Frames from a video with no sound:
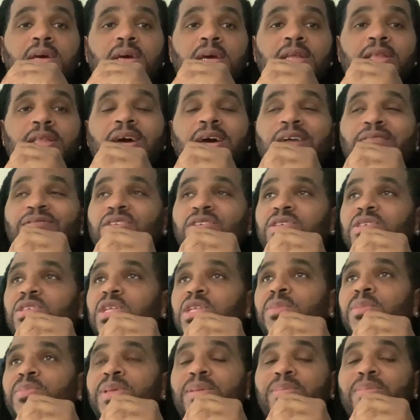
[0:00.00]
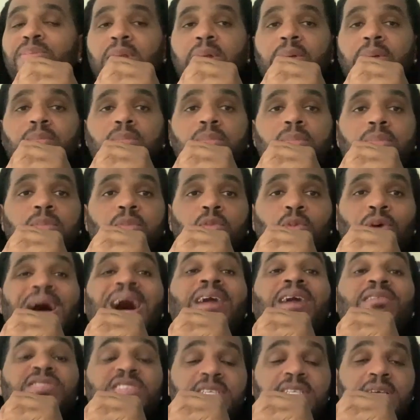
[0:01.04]
It obvious to the people them. We
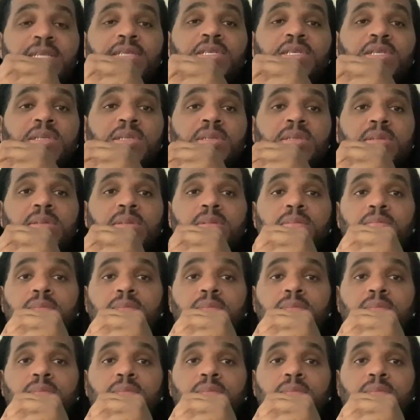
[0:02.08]
have sense,